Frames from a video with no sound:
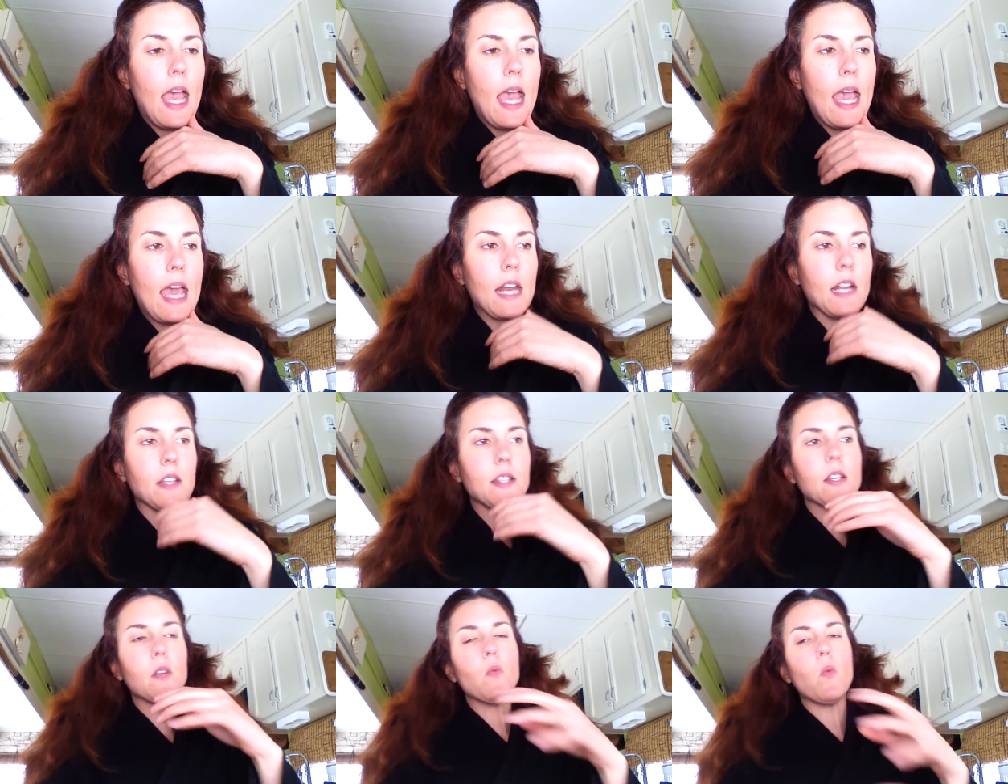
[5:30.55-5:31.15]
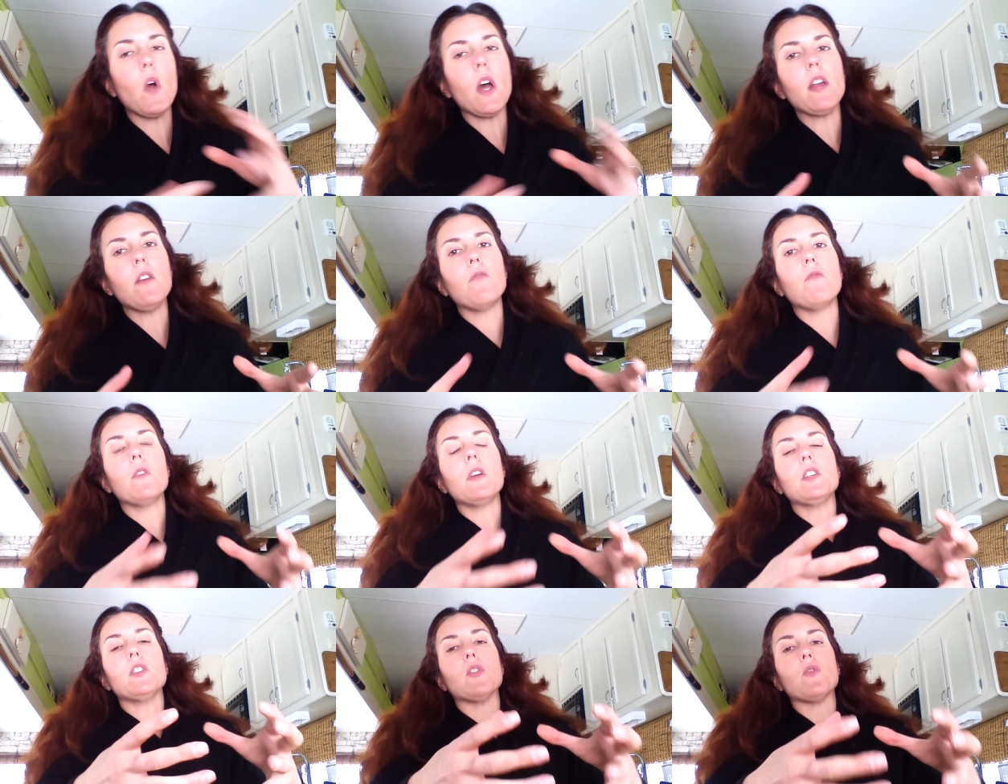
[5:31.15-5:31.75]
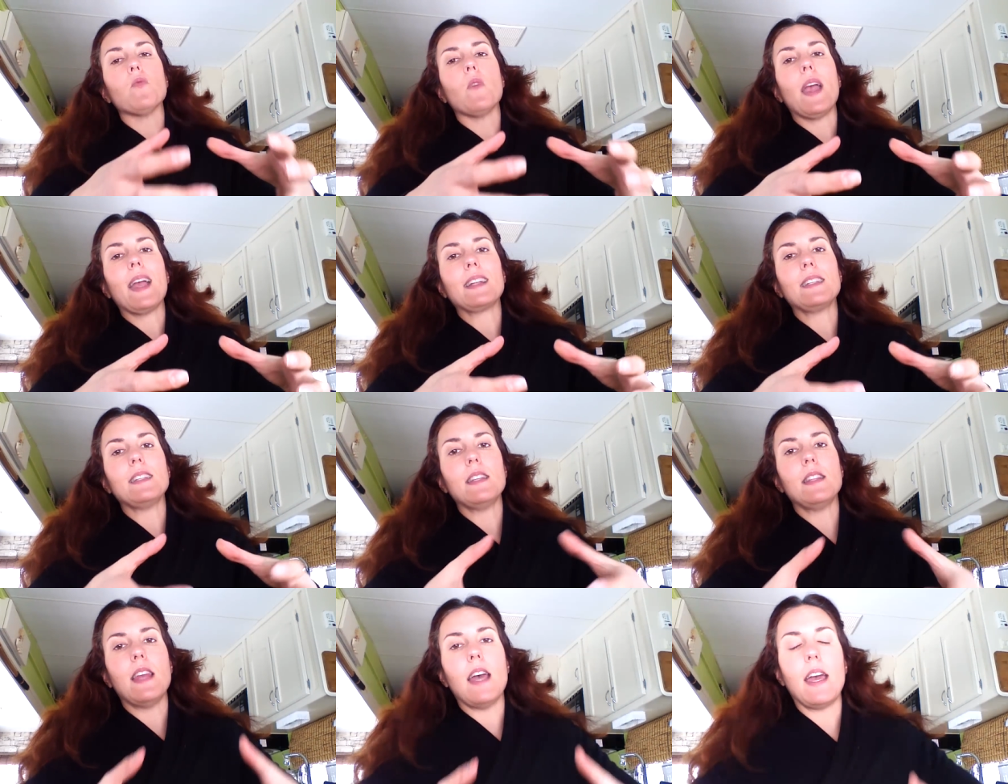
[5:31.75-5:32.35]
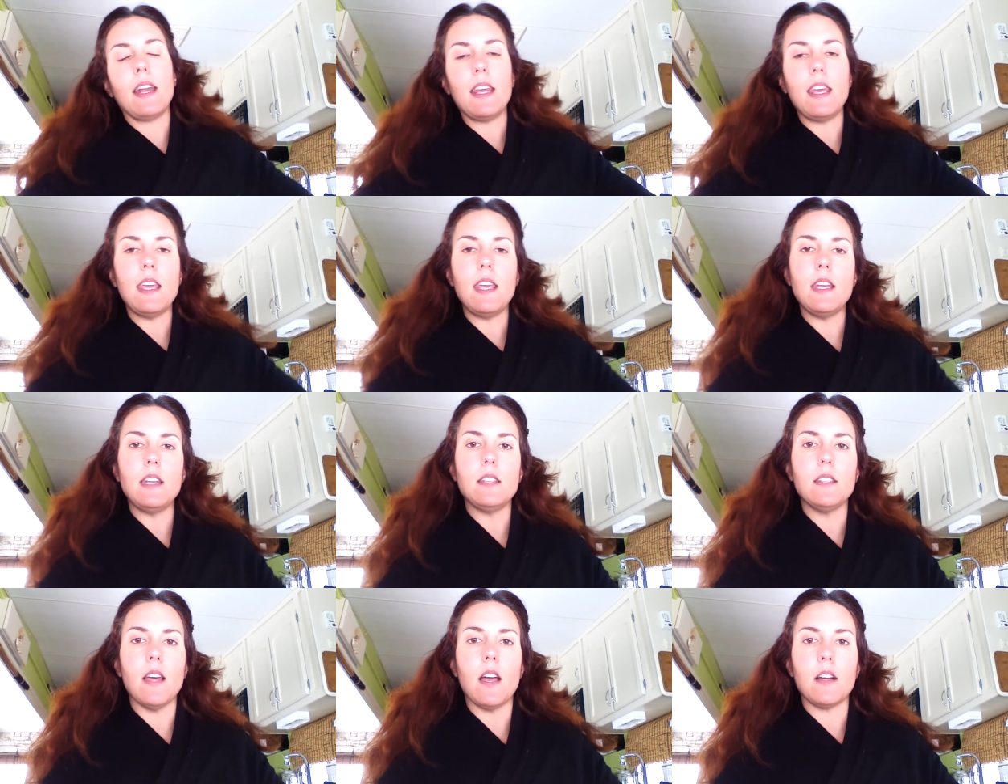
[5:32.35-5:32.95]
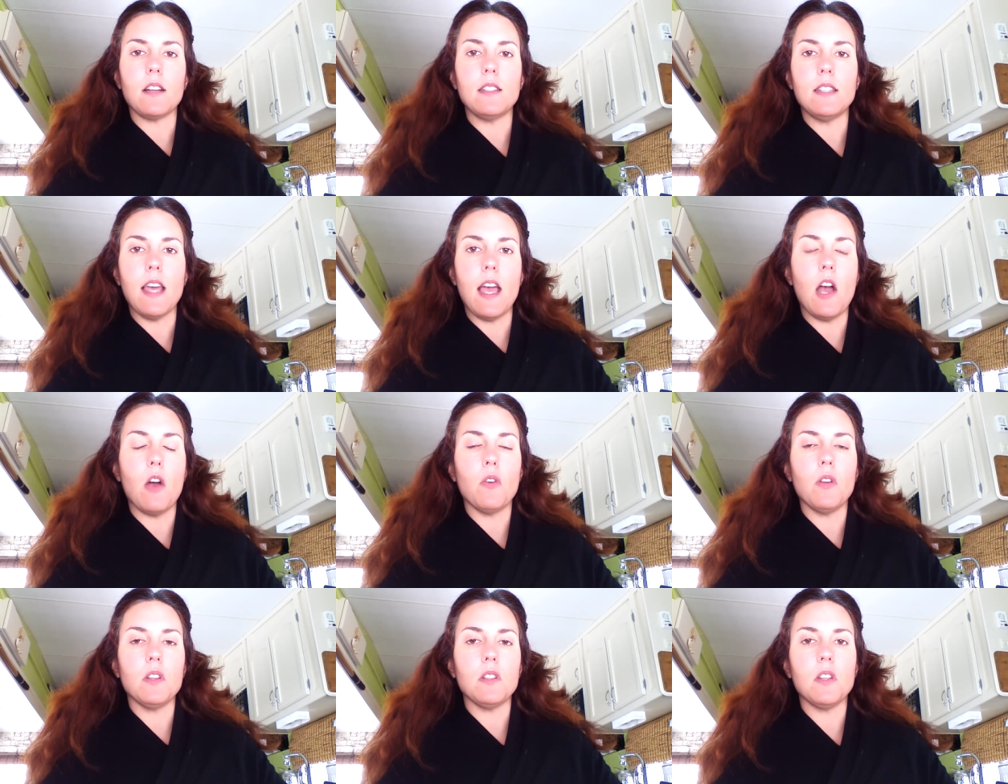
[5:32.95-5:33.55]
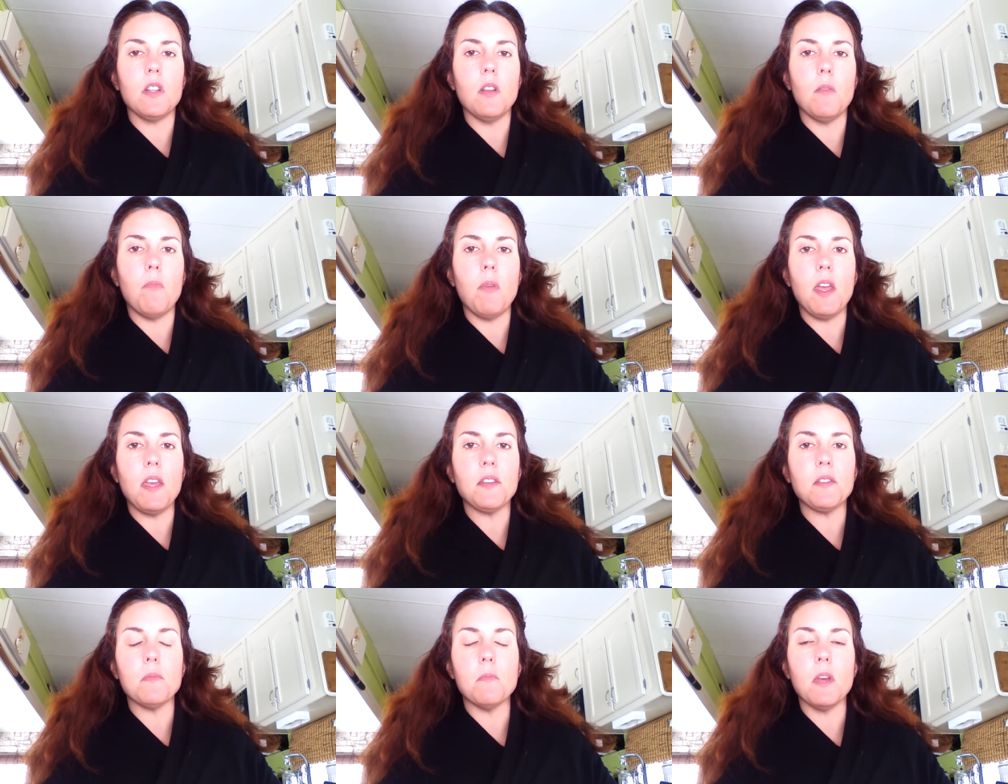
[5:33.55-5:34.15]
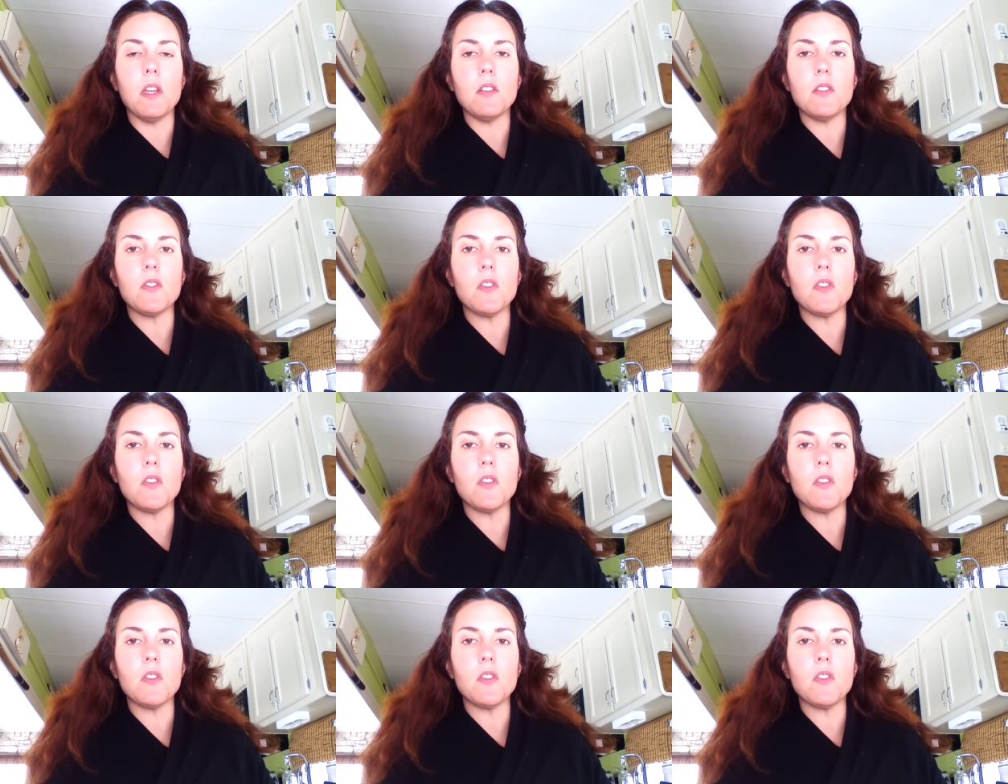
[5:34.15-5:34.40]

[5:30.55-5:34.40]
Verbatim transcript: And I said, what if we directed that heat duct down into the basement?